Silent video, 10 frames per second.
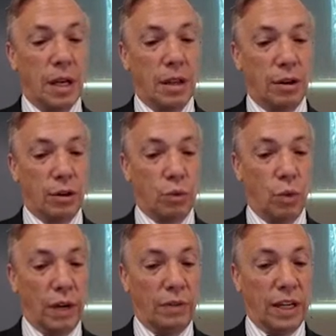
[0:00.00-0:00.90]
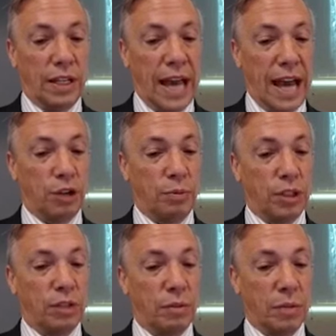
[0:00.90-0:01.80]
There is one of the attachments
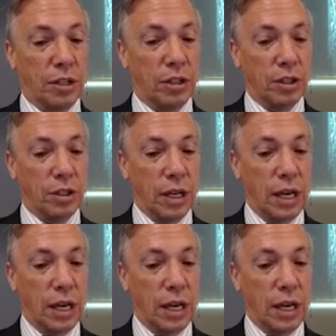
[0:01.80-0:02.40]
of the meniscus.